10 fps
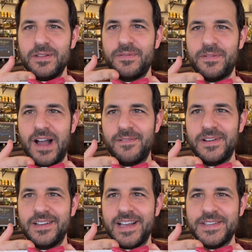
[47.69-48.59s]

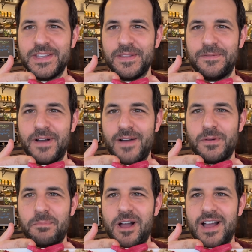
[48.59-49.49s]
fava as in the fava
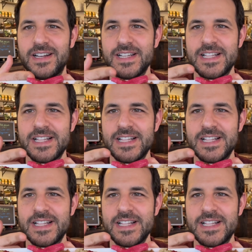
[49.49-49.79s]
pot,